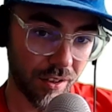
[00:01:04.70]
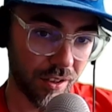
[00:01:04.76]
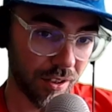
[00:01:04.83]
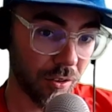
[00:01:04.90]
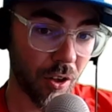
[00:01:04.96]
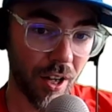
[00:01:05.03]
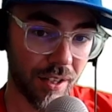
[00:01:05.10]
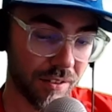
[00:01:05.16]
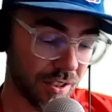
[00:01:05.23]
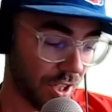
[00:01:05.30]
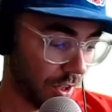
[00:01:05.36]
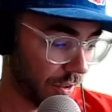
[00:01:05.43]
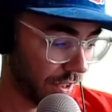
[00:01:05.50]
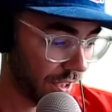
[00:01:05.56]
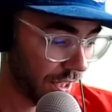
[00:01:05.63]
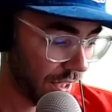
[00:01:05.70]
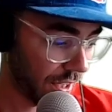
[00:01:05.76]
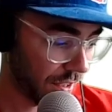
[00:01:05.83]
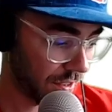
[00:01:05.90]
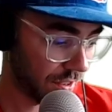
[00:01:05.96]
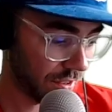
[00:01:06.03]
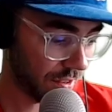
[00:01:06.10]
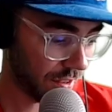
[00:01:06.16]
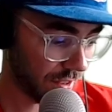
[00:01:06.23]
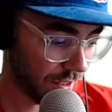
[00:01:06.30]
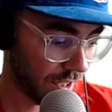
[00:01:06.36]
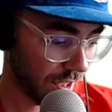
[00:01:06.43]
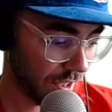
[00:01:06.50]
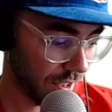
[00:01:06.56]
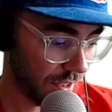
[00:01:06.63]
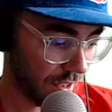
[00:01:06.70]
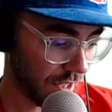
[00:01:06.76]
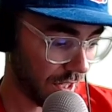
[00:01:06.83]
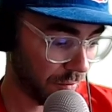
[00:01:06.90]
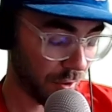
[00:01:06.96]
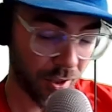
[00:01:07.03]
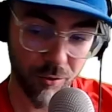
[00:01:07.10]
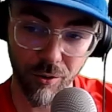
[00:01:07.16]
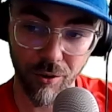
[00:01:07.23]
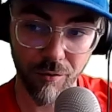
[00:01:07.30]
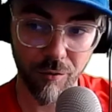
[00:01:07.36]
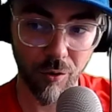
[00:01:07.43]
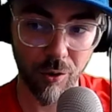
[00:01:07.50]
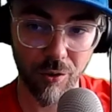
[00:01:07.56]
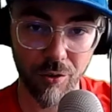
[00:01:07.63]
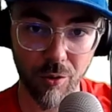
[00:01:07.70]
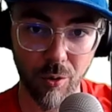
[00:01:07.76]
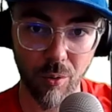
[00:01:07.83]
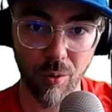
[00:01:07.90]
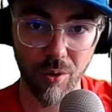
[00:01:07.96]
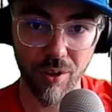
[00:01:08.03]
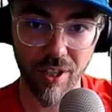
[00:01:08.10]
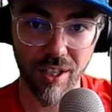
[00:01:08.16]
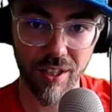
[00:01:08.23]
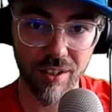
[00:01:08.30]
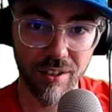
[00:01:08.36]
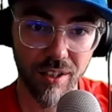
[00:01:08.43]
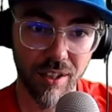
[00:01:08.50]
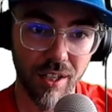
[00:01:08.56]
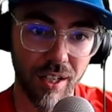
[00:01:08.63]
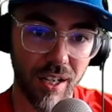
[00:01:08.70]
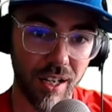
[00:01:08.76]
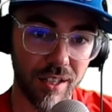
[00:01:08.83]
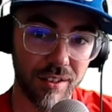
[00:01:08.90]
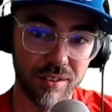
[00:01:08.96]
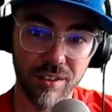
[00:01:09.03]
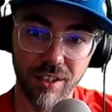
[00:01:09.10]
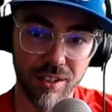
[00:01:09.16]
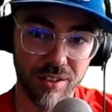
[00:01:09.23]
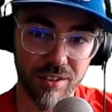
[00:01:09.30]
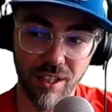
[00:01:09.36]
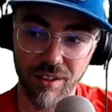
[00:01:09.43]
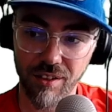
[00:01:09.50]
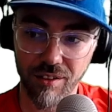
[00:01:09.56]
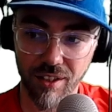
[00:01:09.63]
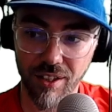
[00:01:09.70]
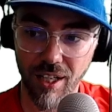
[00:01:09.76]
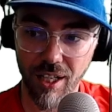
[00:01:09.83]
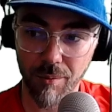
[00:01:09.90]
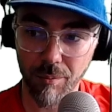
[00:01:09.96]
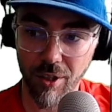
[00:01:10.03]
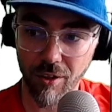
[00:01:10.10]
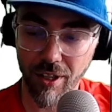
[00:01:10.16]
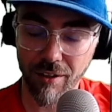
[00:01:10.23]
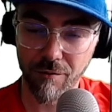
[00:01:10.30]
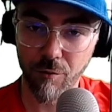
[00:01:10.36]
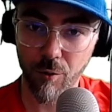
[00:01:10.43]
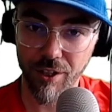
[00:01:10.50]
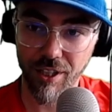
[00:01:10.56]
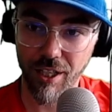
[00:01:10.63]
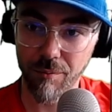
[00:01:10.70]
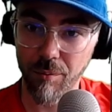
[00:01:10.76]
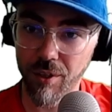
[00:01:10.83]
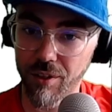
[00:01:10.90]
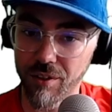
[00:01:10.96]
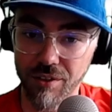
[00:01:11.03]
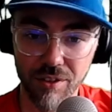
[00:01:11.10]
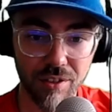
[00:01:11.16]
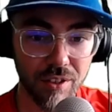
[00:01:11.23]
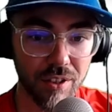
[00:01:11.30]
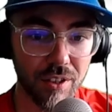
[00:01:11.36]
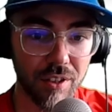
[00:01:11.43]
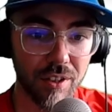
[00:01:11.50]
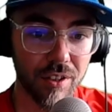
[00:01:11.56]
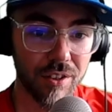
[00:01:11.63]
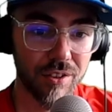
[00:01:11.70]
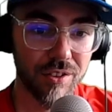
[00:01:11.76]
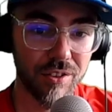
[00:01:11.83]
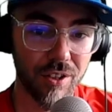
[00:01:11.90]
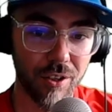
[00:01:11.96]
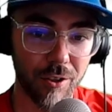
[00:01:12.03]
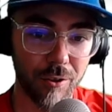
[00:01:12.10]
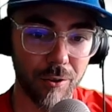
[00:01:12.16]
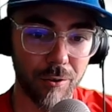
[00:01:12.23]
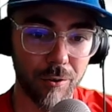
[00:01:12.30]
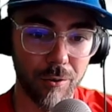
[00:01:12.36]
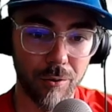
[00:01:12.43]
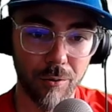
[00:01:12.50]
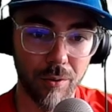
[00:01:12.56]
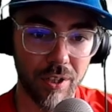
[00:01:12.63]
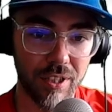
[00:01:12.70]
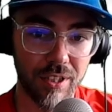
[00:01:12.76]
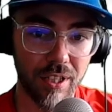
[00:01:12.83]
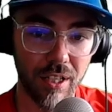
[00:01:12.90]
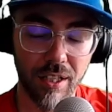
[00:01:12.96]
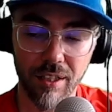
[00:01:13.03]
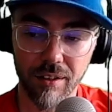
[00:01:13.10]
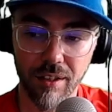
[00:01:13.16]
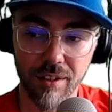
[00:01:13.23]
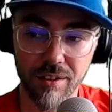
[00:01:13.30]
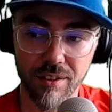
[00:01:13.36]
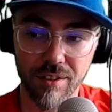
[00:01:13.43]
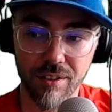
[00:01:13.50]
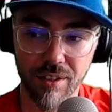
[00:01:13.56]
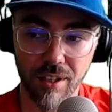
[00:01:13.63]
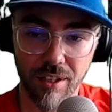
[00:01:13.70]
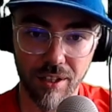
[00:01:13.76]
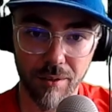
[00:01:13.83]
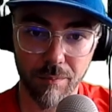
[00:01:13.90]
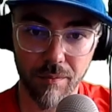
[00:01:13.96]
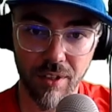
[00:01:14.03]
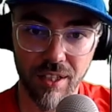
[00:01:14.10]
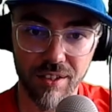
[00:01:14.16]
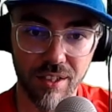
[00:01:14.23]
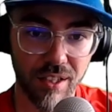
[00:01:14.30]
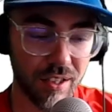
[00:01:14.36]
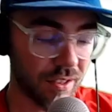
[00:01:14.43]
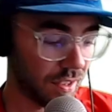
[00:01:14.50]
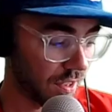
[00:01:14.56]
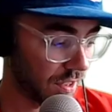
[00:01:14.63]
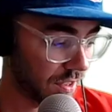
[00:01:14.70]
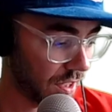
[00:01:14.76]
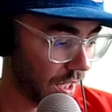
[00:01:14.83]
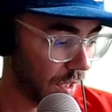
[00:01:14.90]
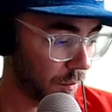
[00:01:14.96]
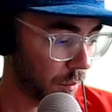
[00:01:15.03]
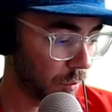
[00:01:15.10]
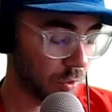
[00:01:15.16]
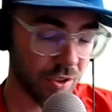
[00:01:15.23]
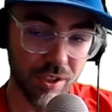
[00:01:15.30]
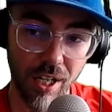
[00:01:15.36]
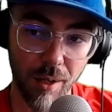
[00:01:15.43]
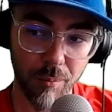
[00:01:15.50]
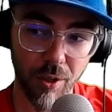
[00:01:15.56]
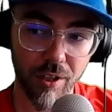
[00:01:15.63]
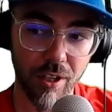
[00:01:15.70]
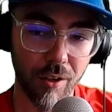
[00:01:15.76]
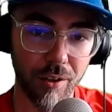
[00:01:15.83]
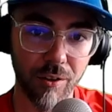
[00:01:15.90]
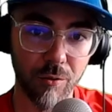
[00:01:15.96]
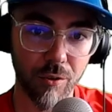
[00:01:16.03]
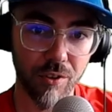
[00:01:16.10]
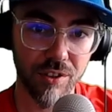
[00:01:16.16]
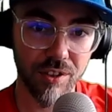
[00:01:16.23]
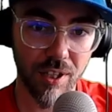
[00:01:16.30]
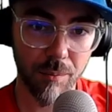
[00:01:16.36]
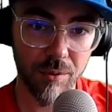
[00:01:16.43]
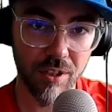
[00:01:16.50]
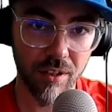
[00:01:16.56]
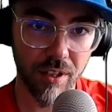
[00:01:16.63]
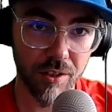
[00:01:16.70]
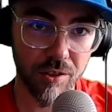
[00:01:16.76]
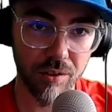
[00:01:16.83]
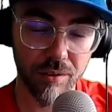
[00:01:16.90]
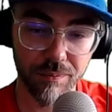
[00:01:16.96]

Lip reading: the lights going out halfway through the fourth quarter and extending the game by like 48 minutes. So yeah, let's get into this game, and we'll start by going through the team selection.